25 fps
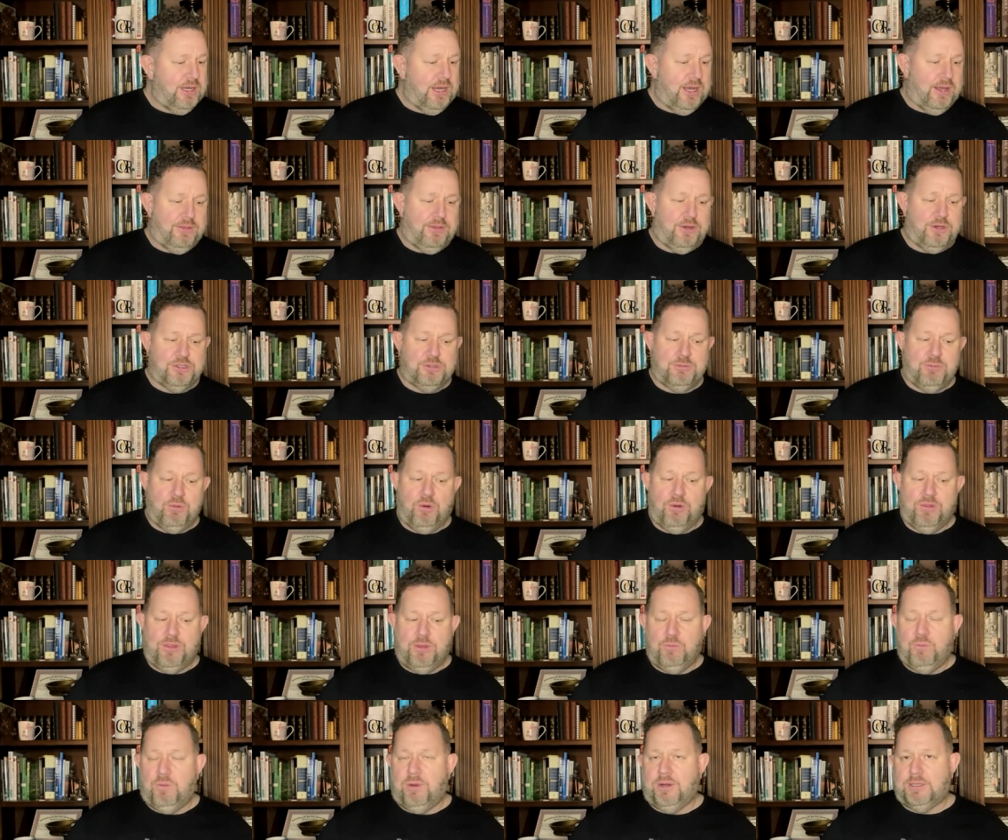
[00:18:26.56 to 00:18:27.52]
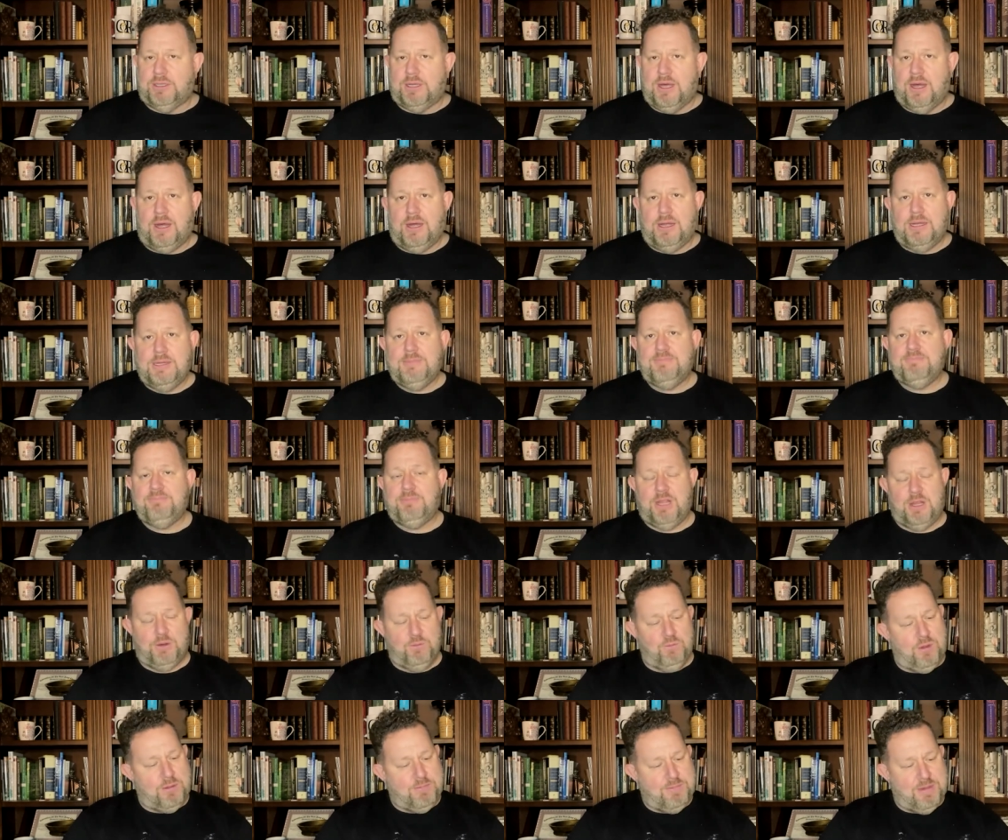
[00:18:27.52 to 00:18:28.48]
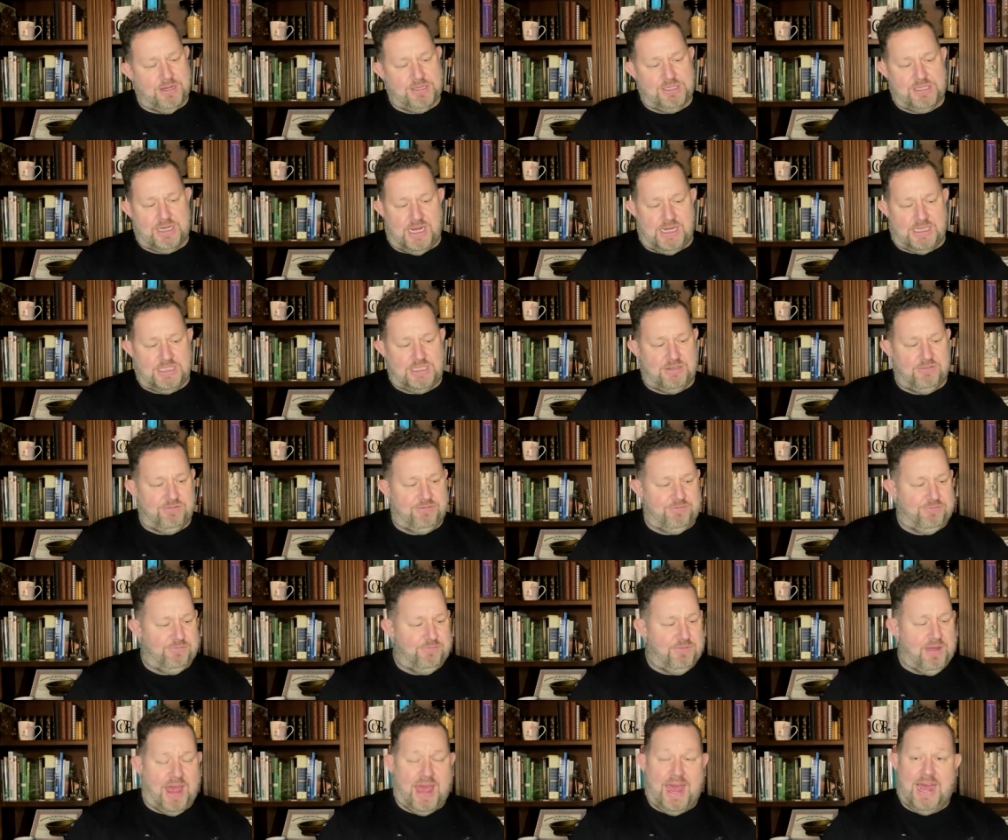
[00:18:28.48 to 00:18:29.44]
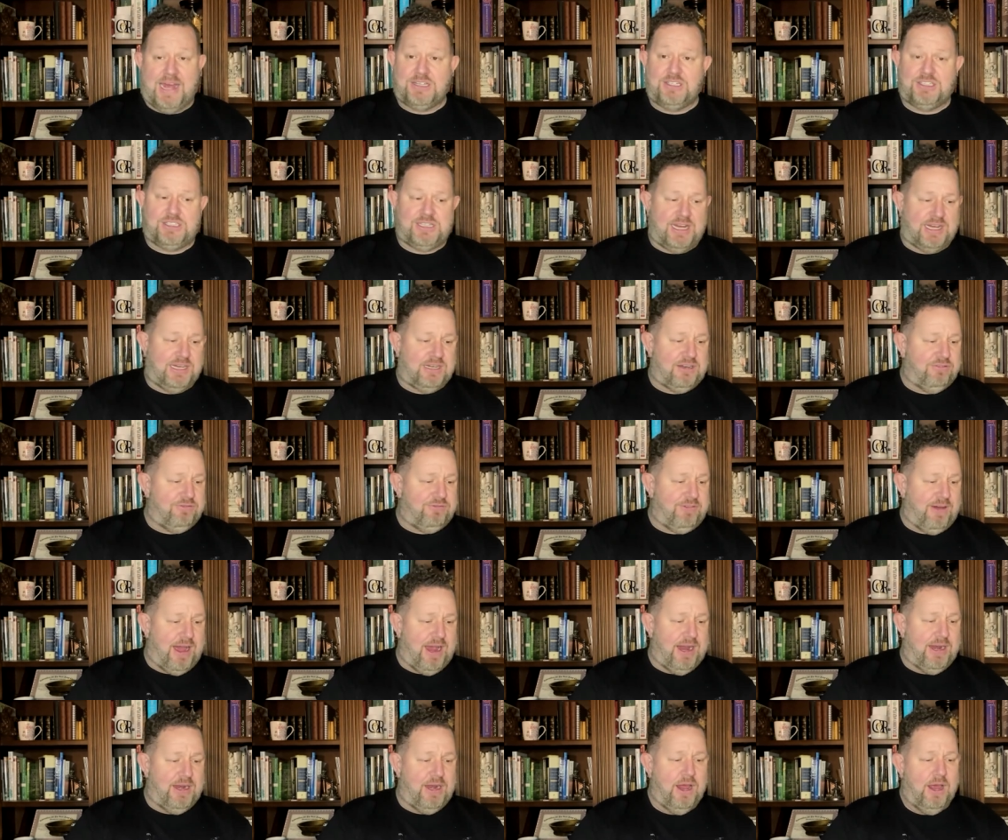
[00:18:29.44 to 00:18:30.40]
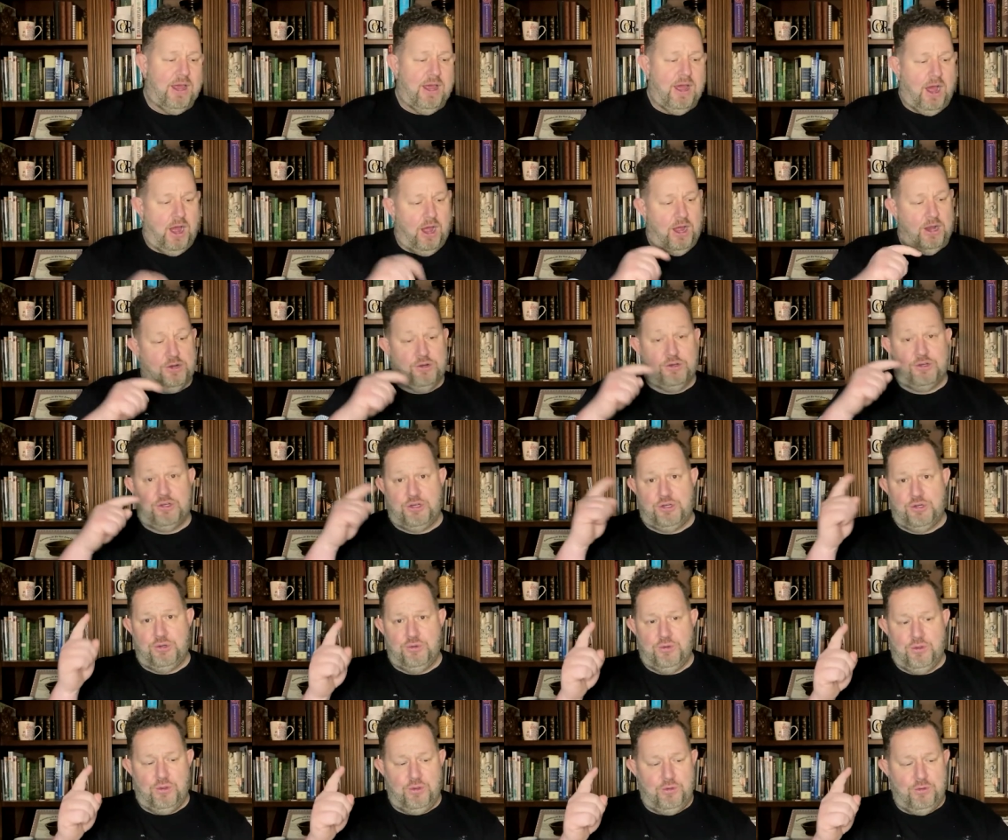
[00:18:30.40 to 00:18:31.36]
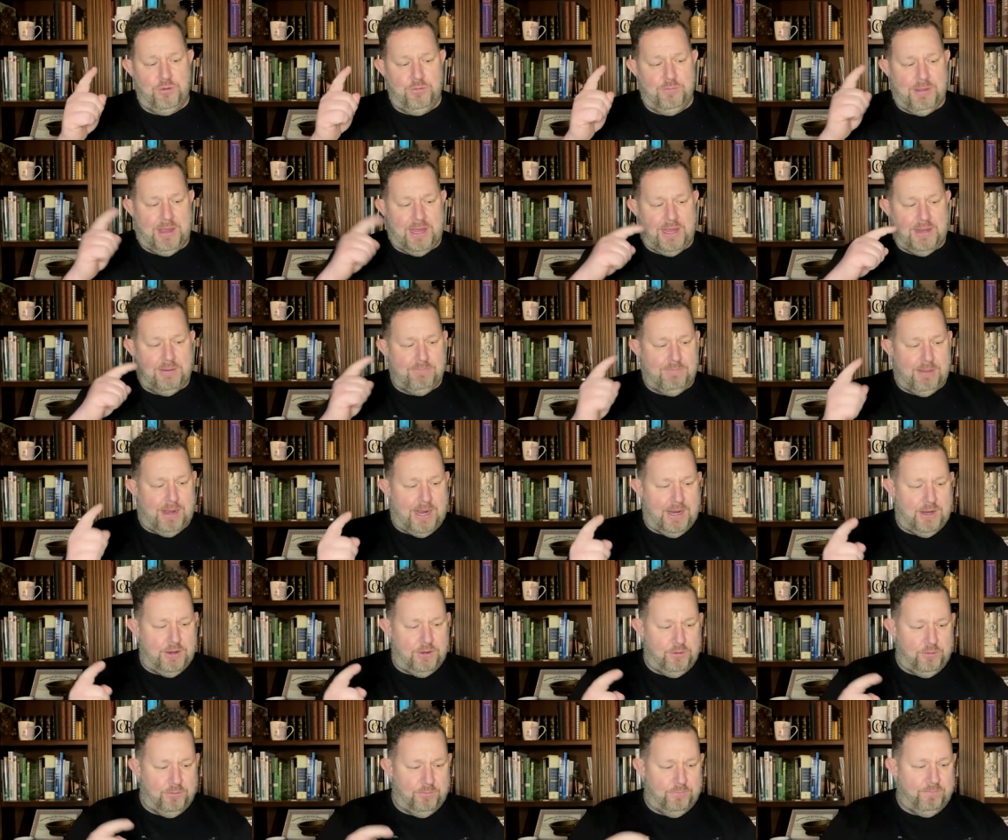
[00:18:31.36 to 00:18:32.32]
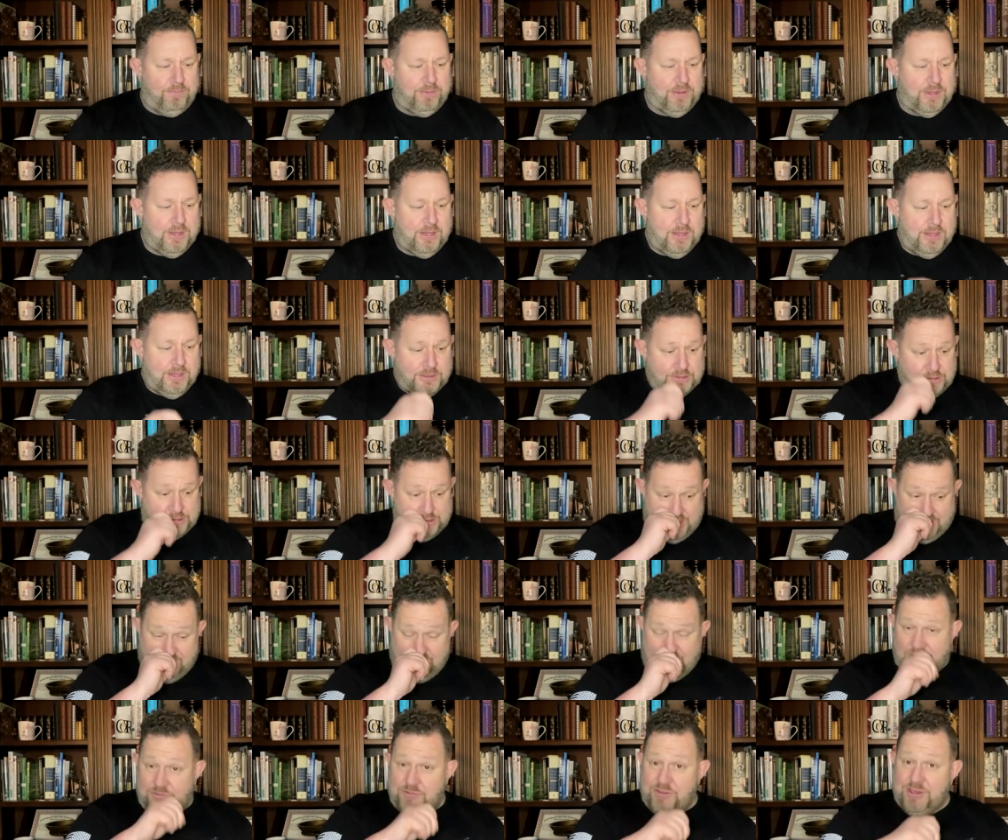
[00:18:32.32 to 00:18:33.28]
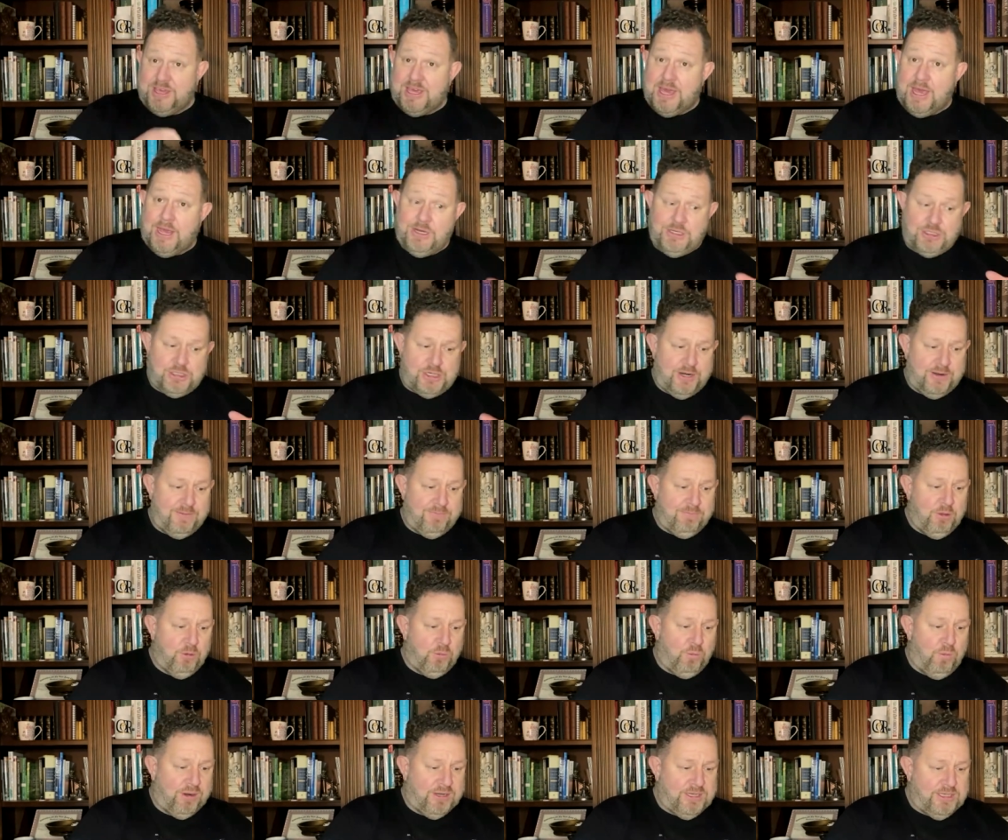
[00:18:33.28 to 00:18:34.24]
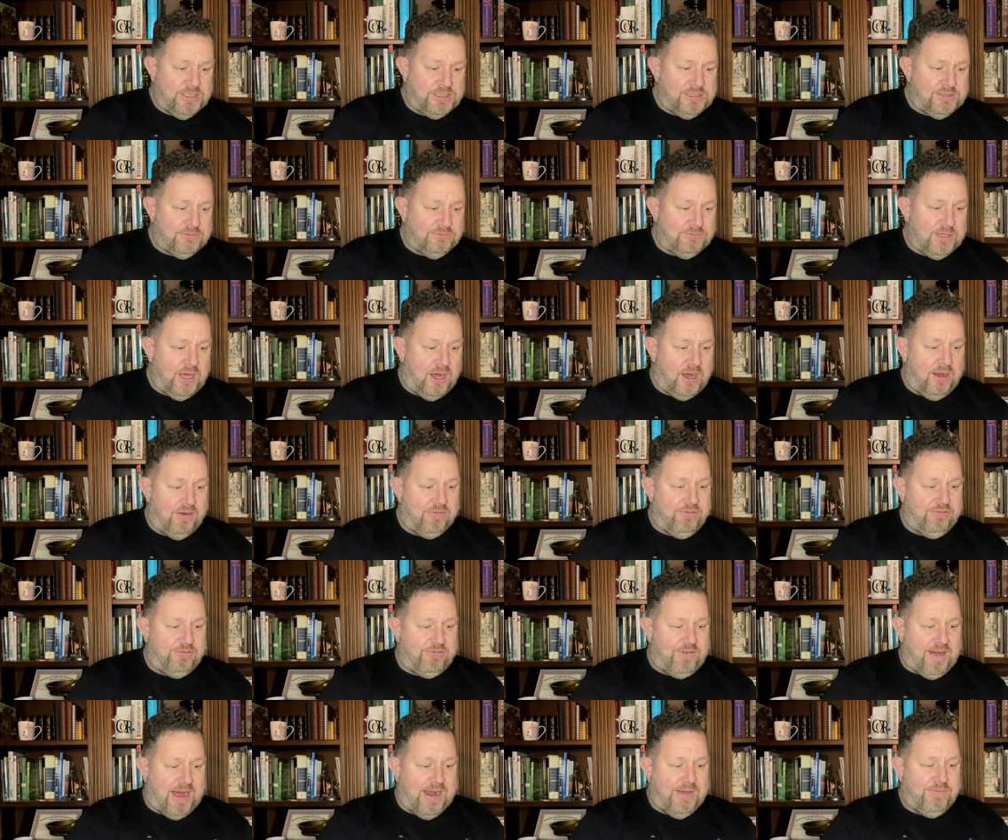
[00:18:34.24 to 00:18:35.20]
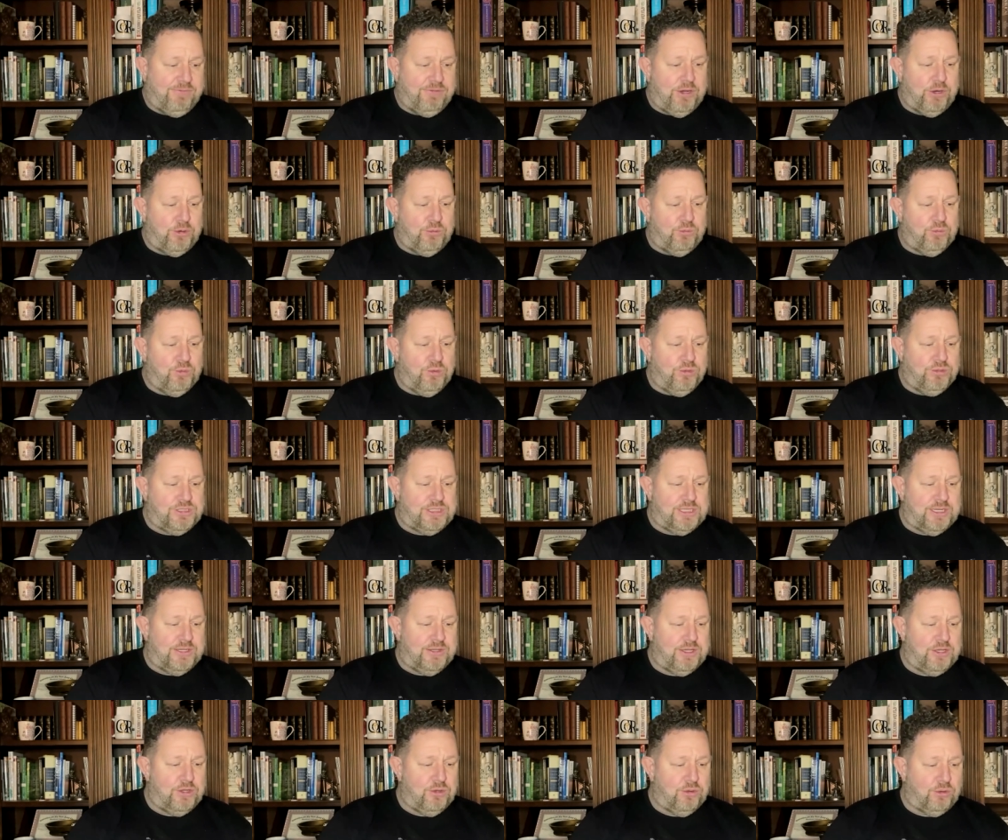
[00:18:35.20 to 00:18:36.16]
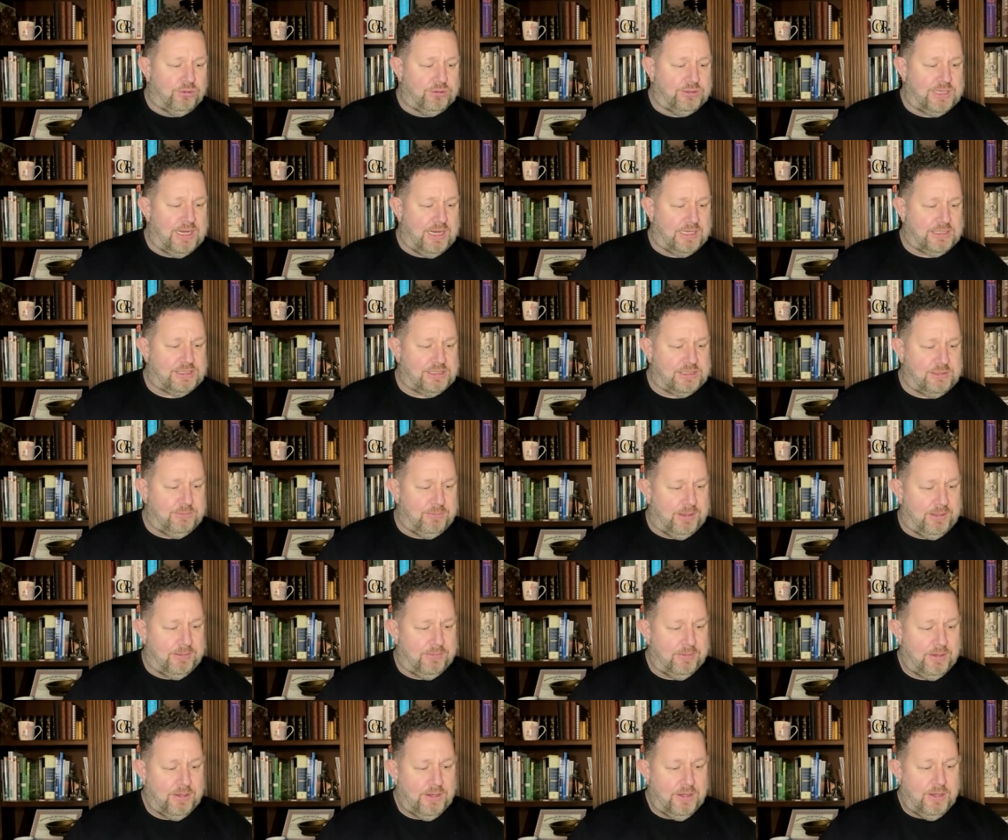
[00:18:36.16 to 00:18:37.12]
and there's more than one God, then we must ask to ask sanctified unto whom and by whom. Sanctification and the oneness of God find their roots in the Old Testament.